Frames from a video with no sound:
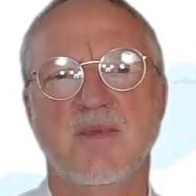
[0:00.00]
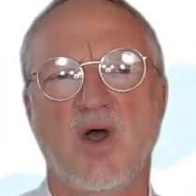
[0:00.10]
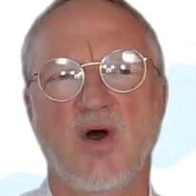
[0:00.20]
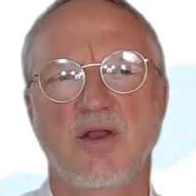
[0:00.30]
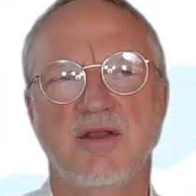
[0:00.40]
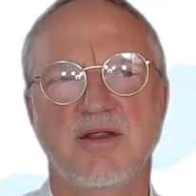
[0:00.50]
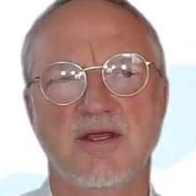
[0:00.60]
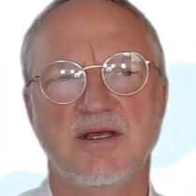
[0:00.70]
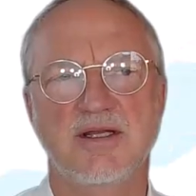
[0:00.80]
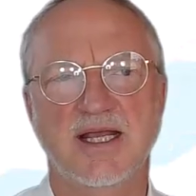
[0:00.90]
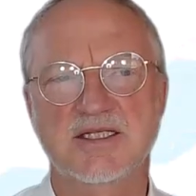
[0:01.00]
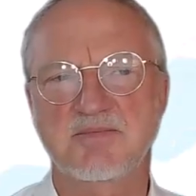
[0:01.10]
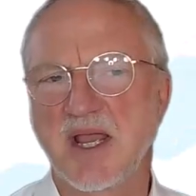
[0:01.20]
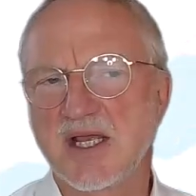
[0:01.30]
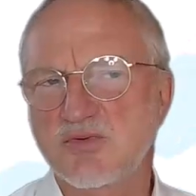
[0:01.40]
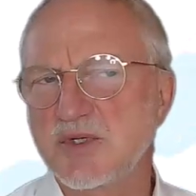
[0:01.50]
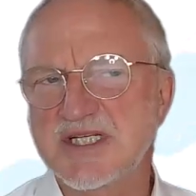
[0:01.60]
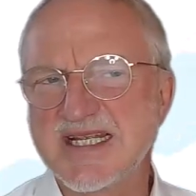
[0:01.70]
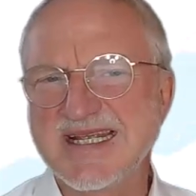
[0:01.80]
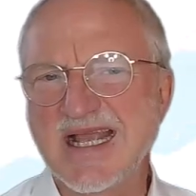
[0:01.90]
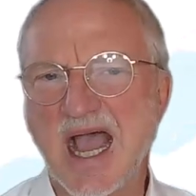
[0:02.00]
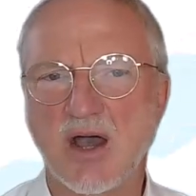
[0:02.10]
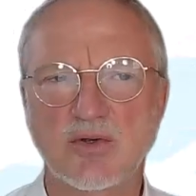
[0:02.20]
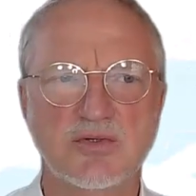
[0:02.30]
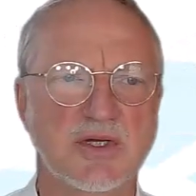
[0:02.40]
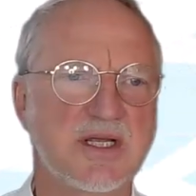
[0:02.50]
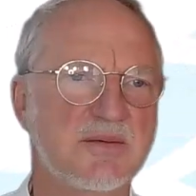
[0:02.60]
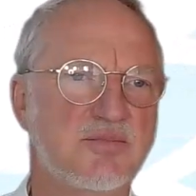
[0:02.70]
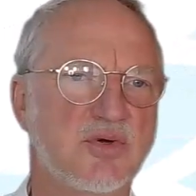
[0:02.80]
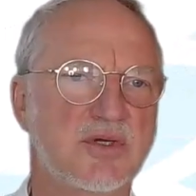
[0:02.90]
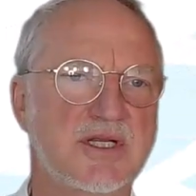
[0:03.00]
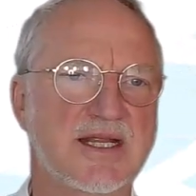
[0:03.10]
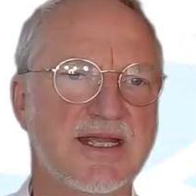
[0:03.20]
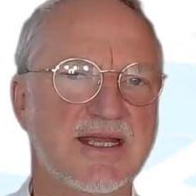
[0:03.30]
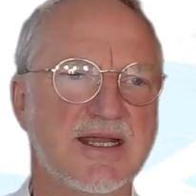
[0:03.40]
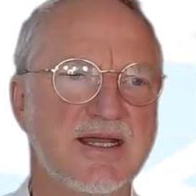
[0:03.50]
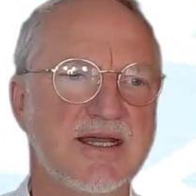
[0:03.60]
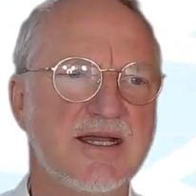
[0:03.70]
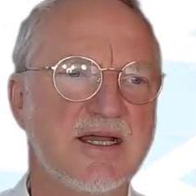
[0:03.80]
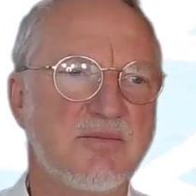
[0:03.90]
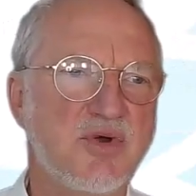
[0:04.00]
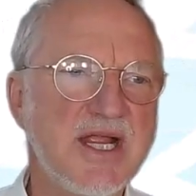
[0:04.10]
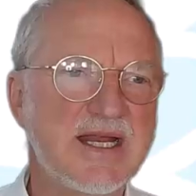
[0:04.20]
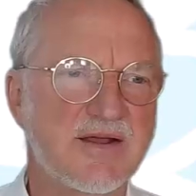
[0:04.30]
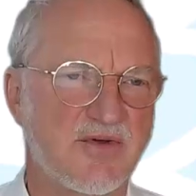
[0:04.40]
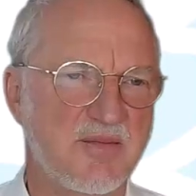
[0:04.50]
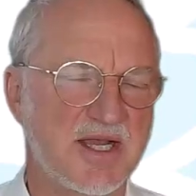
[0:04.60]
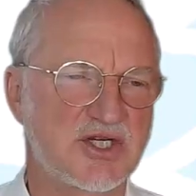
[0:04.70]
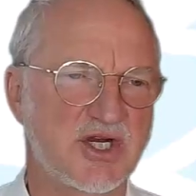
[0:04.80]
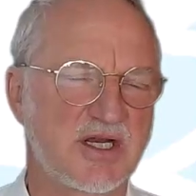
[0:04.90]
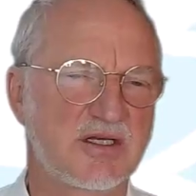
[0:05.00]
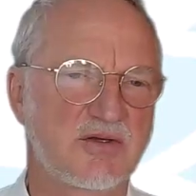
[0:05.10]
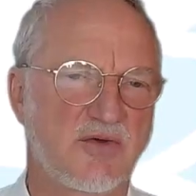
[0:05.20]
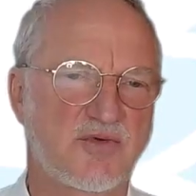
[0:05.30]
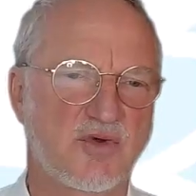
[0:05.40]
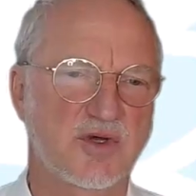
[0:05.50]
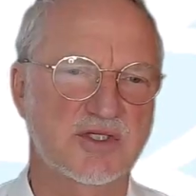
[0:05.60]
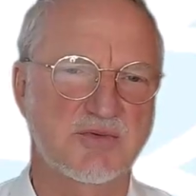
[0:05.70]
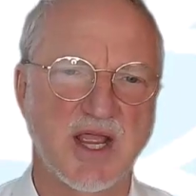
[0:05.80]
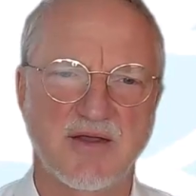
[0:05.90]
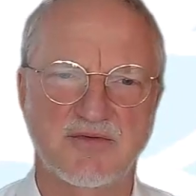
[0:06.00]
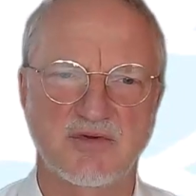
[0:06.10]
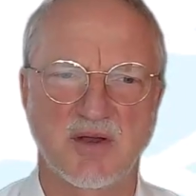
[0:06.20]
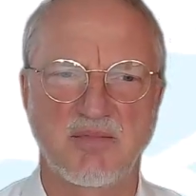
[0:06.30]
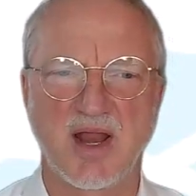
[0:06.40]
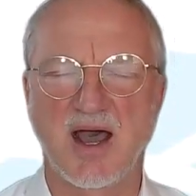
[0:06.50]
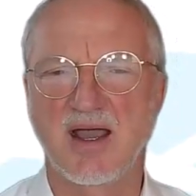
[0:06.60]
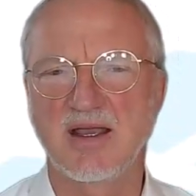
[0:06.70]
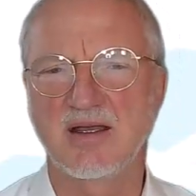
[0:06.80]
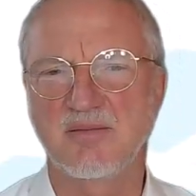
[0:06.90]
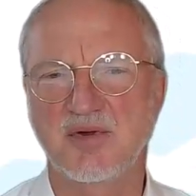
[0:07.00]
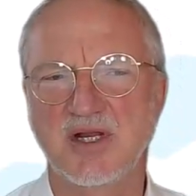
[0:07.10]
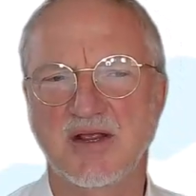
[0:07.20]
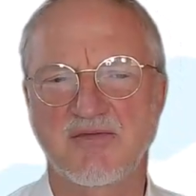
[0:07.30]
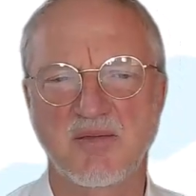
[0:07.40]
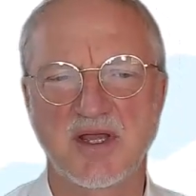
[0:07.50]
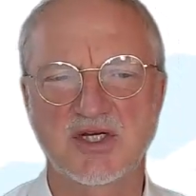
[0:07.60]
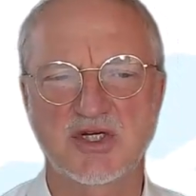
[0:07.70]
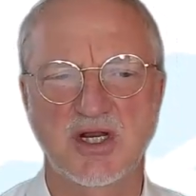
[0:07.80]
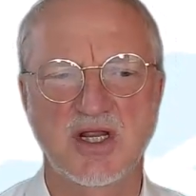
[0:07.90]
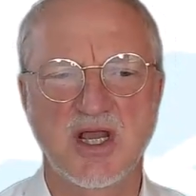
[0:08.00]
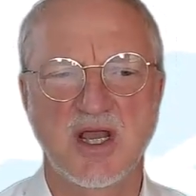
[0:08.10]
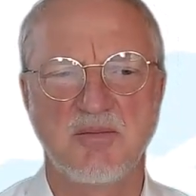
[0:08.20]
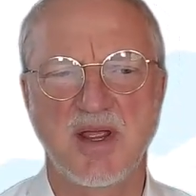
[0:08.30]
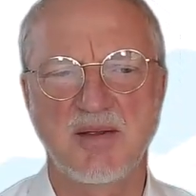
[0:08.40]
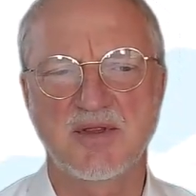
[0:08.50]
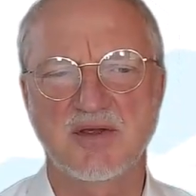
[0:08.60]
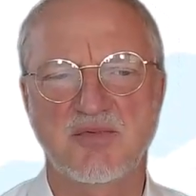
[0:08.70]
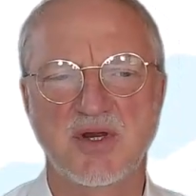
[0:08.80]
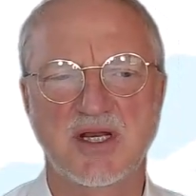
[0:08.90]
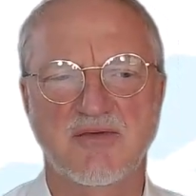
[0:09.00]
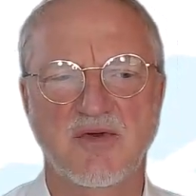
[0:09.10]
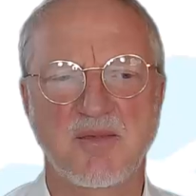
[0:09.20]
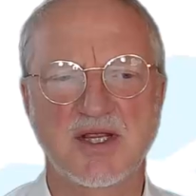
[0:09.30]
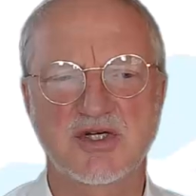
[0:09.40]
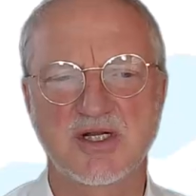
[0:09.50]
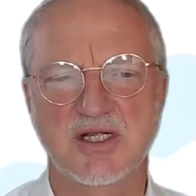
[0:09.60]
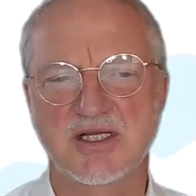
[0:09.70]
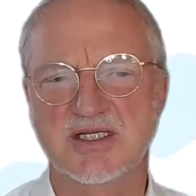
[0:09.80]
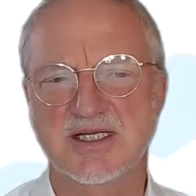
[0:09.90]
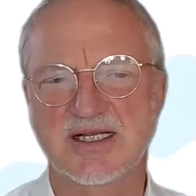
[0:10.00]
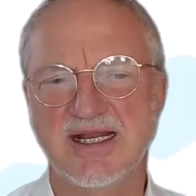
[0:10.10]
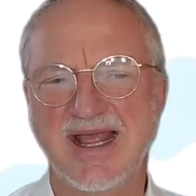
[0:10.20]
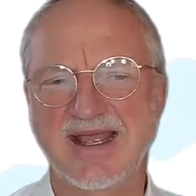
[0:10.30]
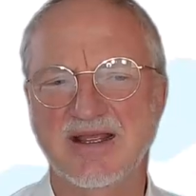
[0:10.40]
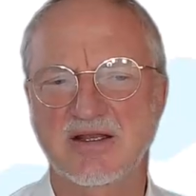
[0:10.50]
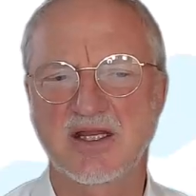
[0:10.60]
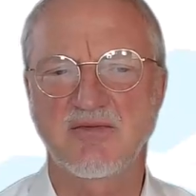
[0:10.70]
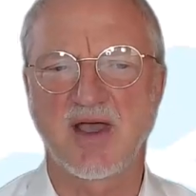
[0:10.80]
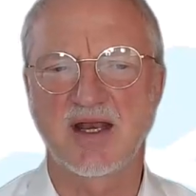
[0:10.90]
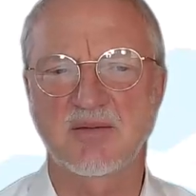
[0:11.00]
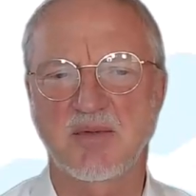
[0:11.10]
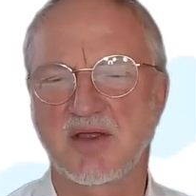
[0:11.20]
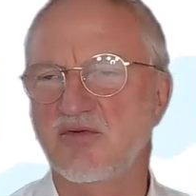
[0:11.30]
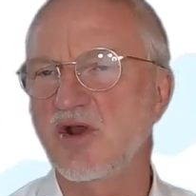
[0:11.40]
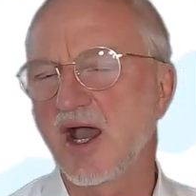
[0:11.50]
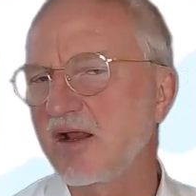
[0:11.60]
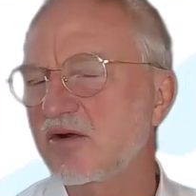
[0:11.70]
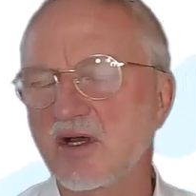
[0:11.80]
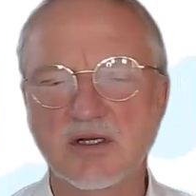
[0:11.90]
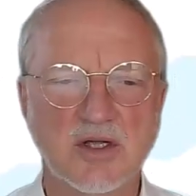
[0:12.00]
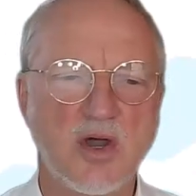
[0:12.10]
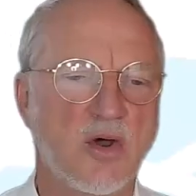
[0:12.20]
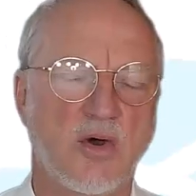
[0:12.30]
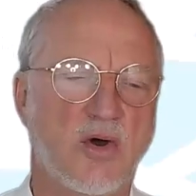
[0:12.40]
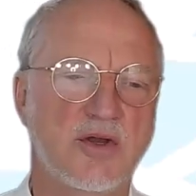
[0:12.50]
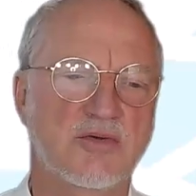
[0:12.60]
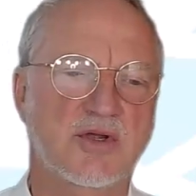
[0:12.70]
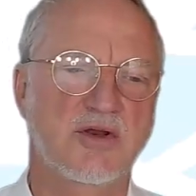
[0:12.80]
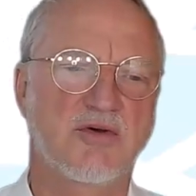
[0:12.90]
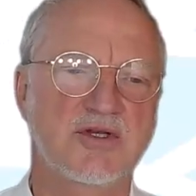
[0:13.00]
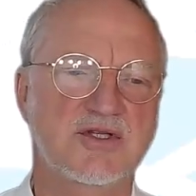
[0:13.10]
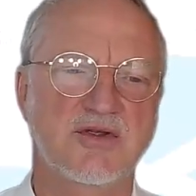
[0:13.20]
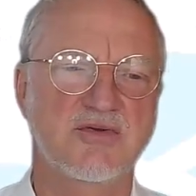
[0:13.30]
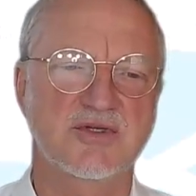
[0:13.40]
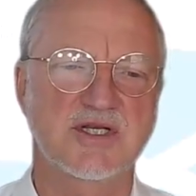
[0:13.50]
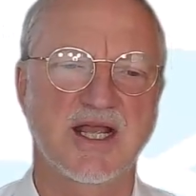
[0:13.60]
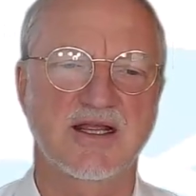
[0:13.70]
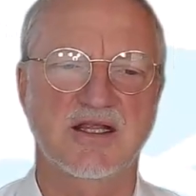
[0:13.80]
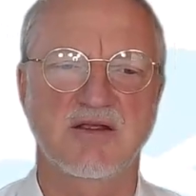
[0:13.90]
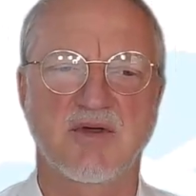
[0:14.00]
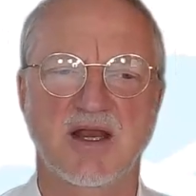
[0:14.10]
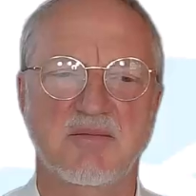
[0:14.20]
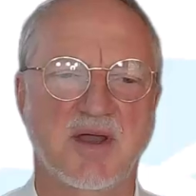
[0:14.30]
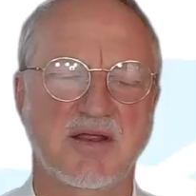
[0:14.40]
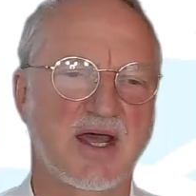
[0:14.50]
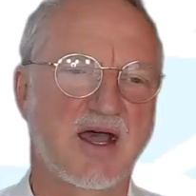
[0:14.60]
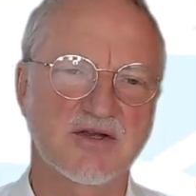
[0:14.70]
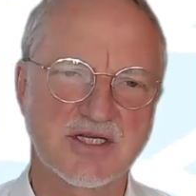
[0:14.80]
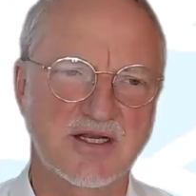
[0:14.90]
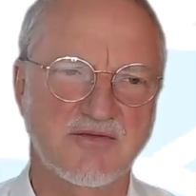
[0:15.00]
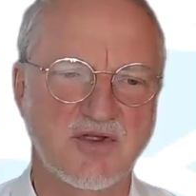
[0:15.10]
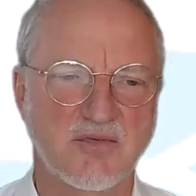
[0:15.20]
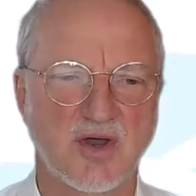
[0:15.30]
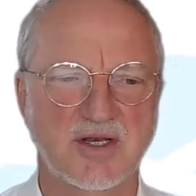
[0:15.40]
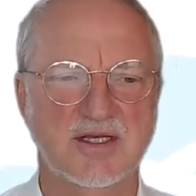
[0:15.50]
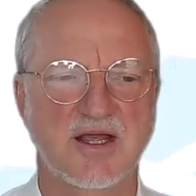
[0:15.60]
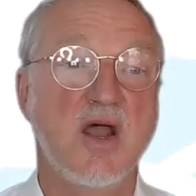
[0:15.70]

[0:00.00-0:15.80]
On the next page, we see how to input the pre-deformation. Of course, we have to apply a pre-deformation. Maybe the pre-deformation is length divided by 300, or you can also use length divided by 1000 if you want.